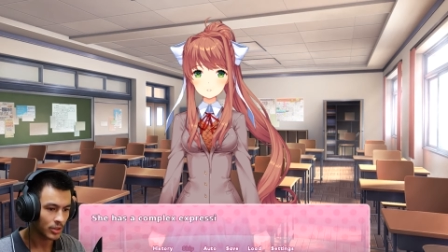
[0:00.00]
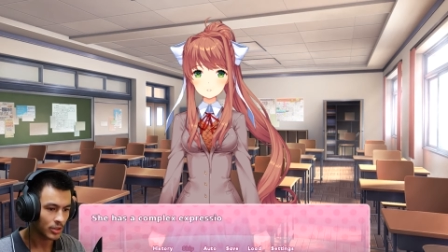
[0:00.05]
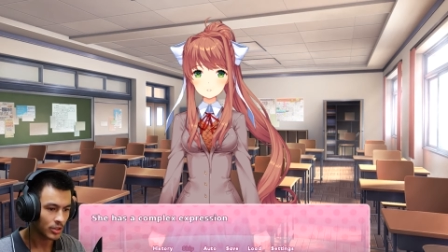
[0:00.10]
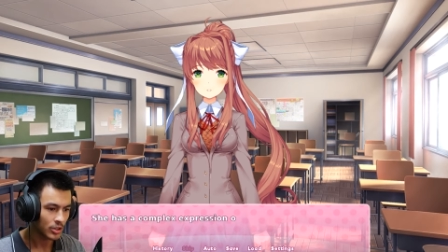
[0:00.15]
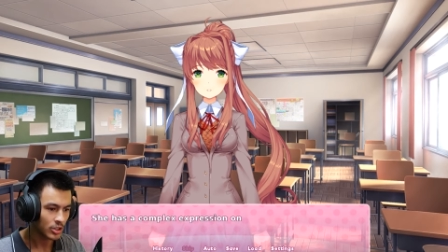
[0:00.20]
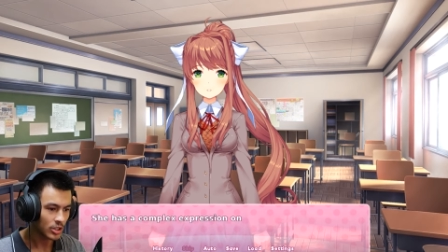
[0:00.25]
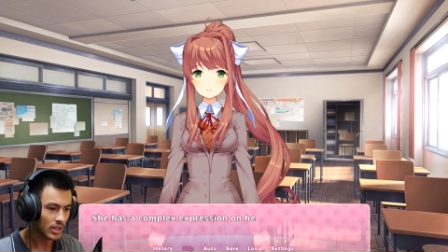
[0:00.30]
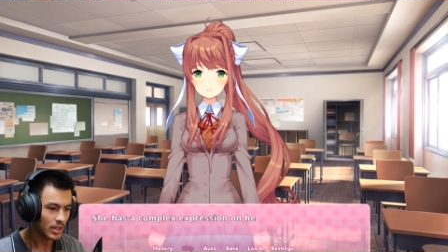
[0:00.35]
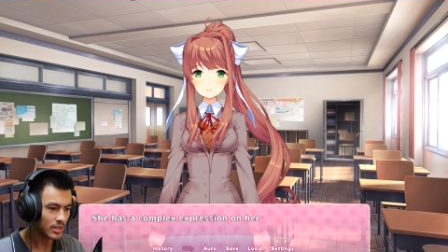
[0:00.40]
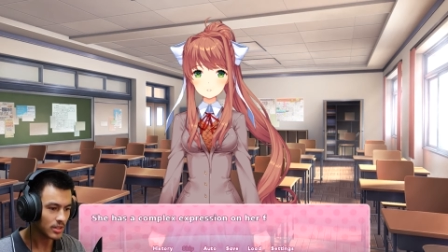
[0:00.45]

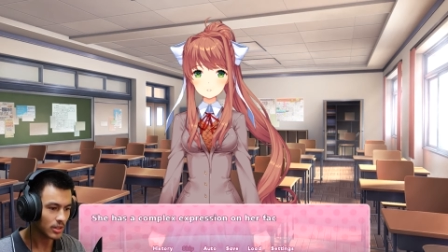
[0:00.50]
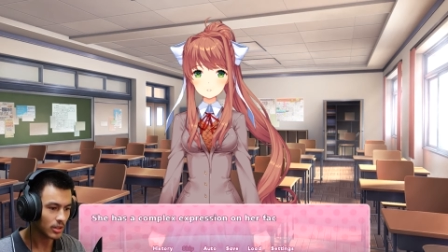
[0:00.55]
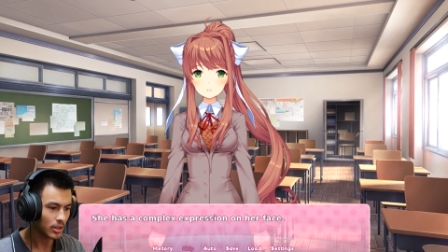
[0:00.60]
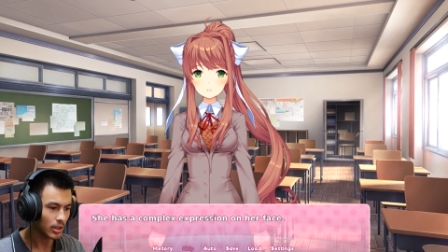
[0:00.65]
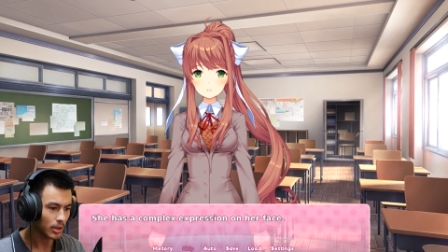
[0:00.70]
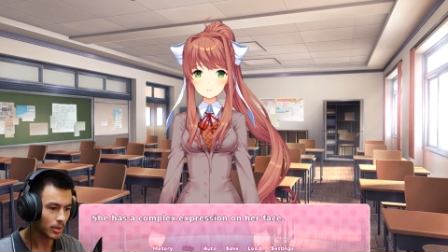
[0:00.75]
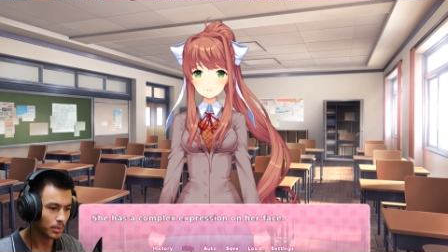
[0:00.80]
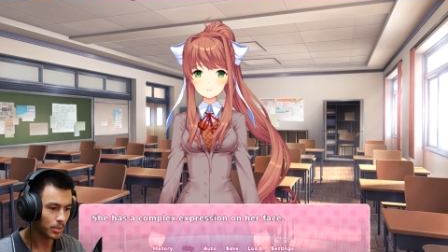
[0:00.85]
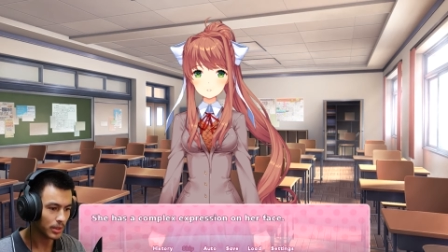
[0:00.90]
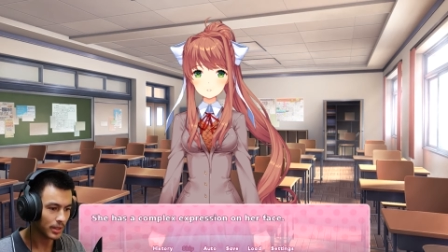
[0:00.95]
She has a
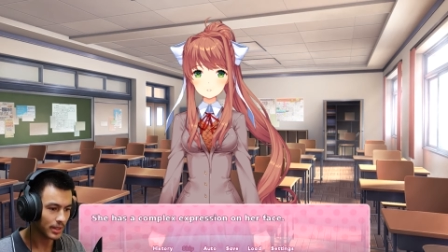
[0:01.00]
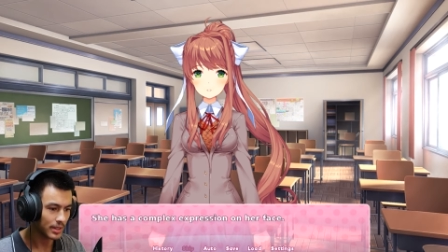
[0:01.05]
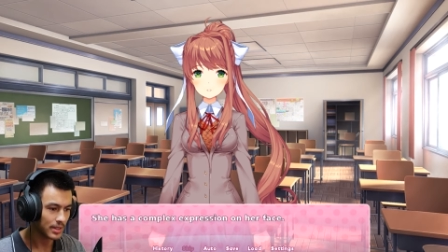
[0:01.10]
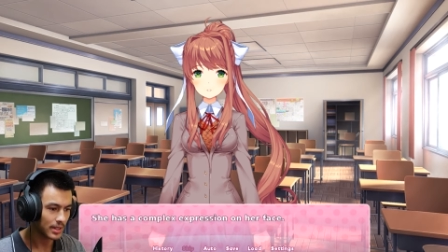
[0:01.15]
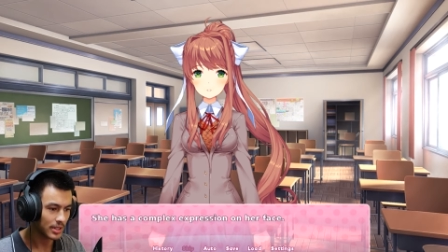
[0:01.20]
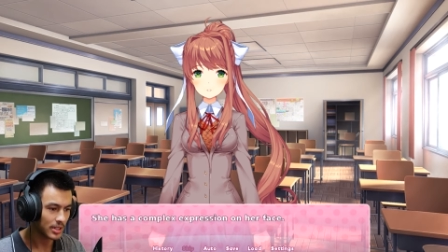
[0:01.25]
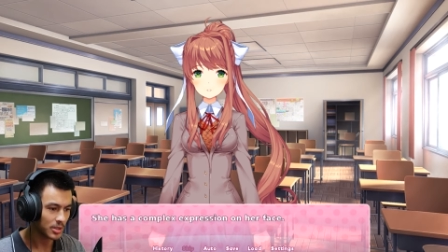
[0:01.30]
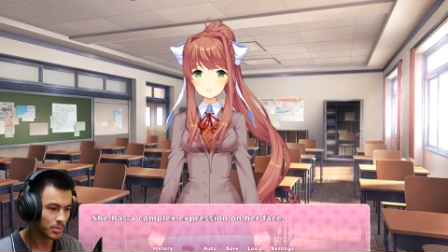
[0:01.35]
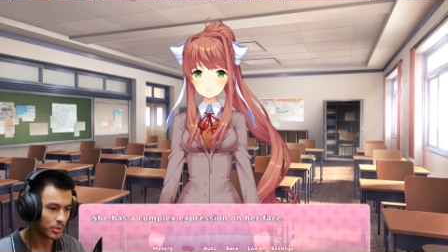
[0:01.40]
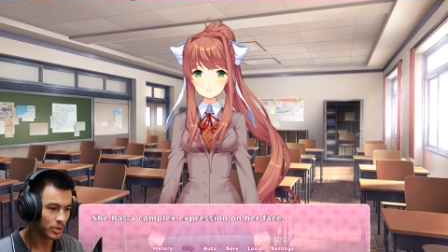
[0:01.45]
complex
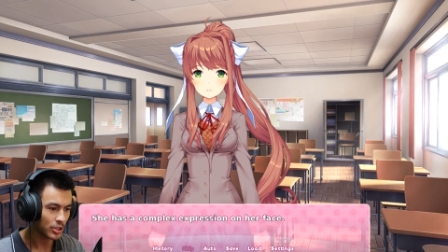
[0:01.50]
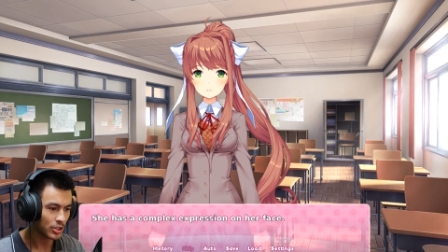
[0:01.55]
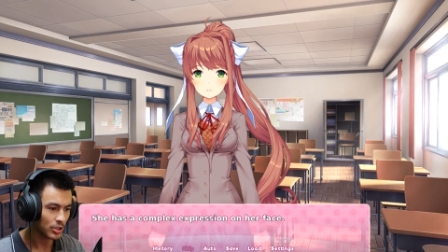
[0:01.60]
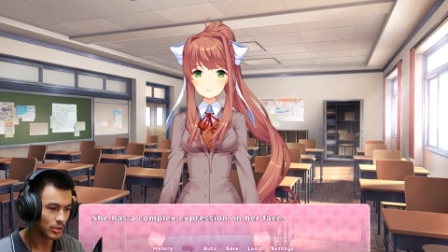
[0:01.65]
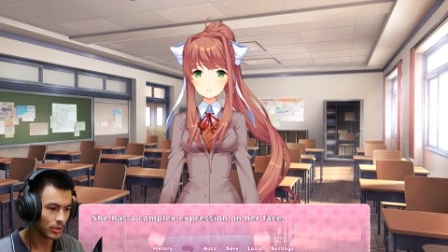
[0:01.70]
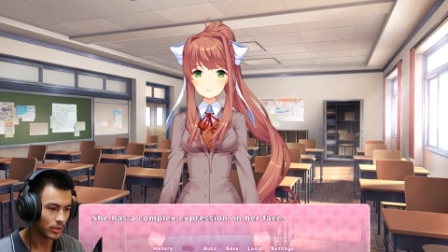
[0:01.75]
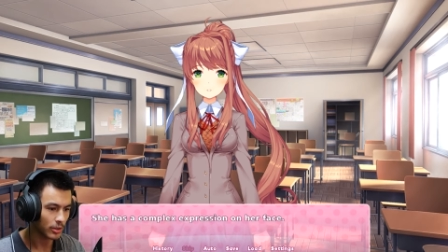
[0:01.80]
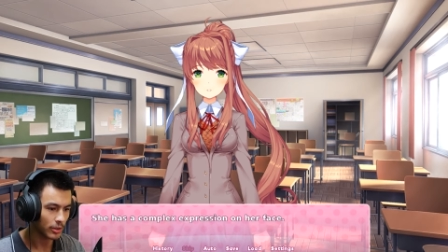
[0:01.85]
expression on her